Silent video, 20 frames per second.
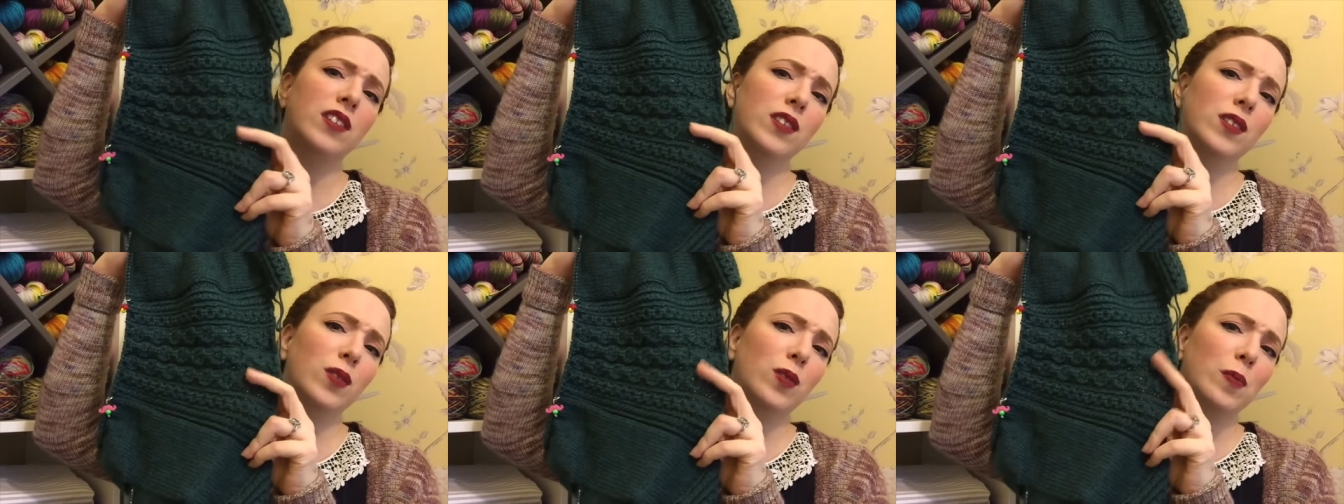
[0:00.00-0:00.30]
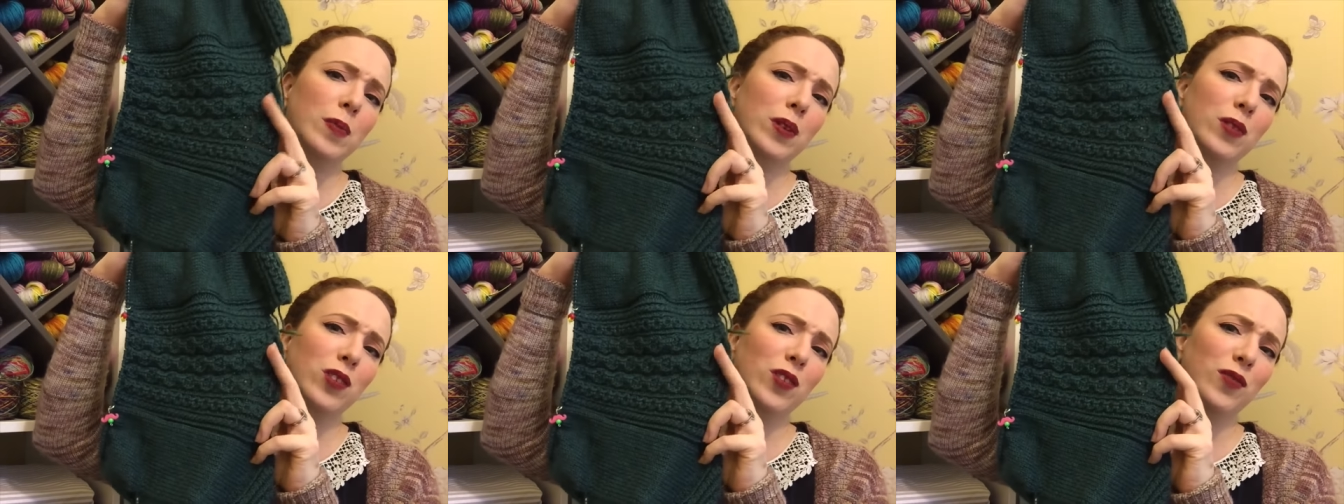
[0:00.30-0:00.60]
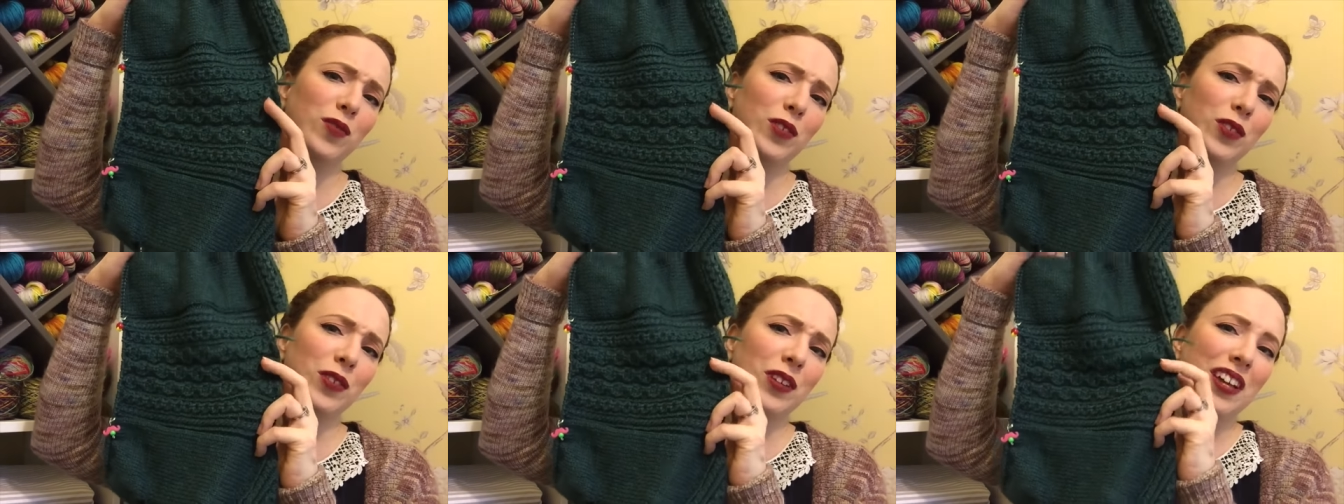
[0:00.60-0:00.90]
so
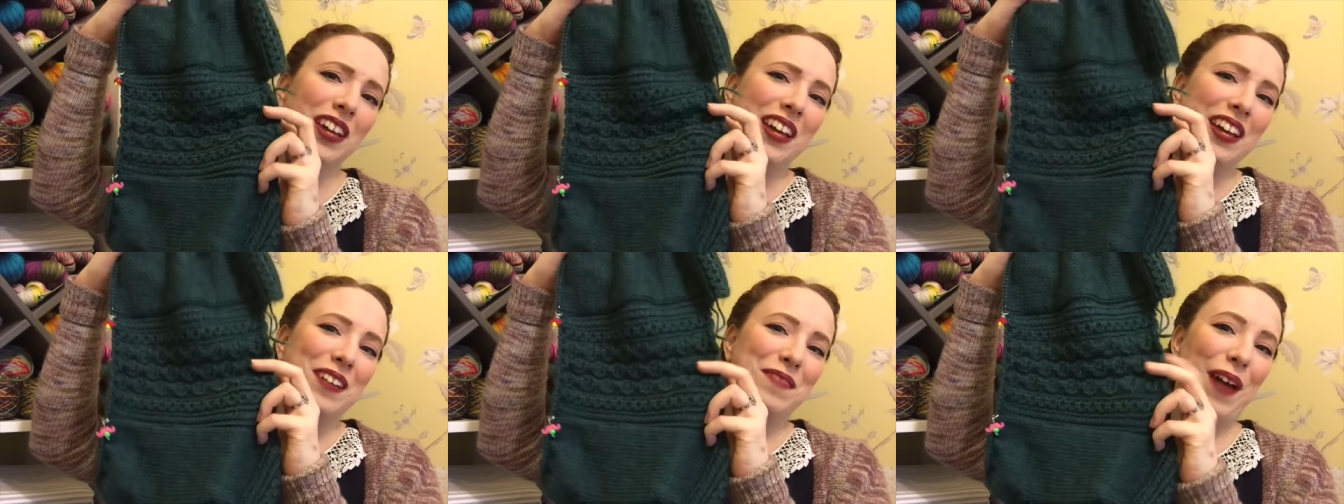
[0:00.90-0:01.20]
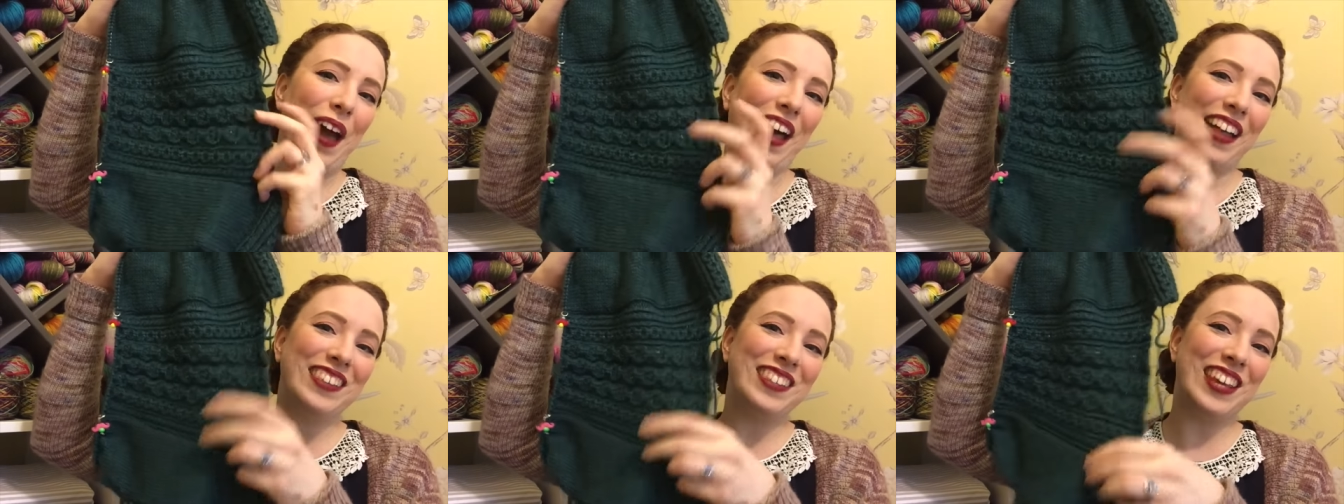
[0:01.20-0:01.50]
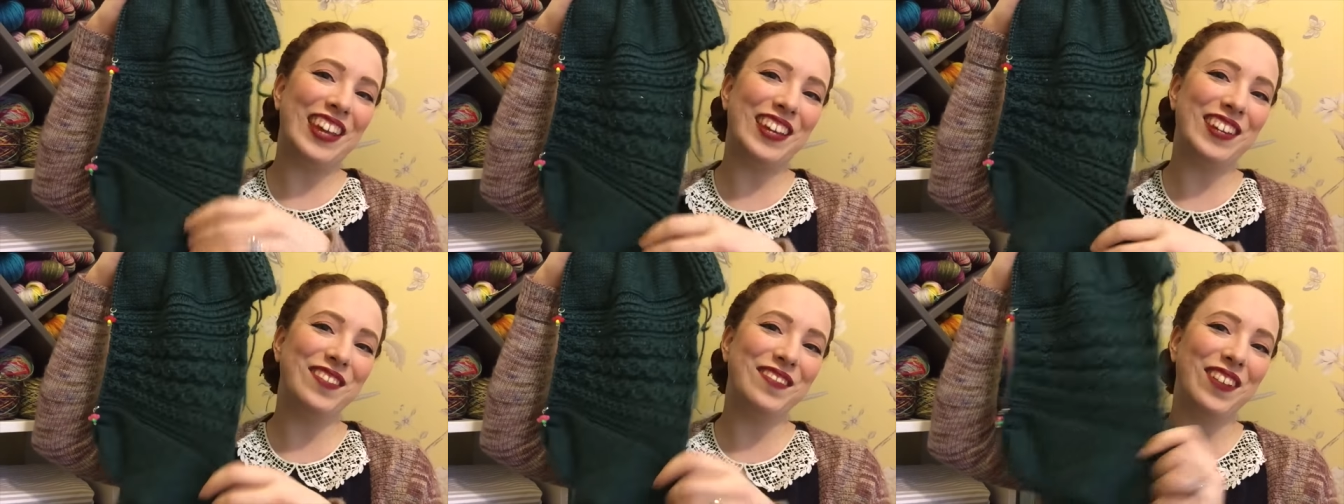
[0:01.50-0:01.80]
beautiful
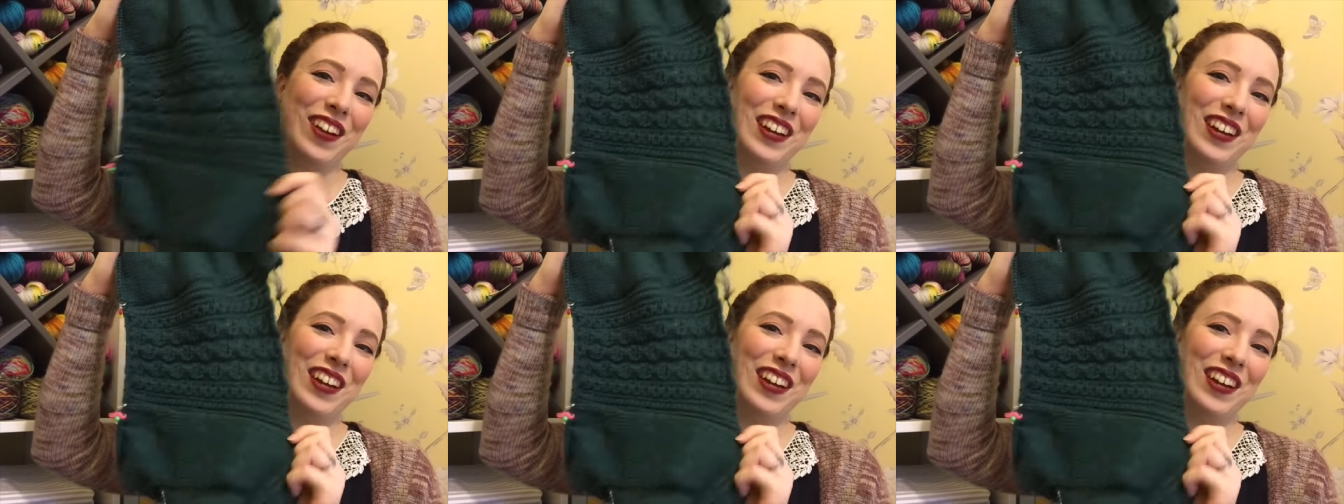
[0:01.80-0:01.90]
pattern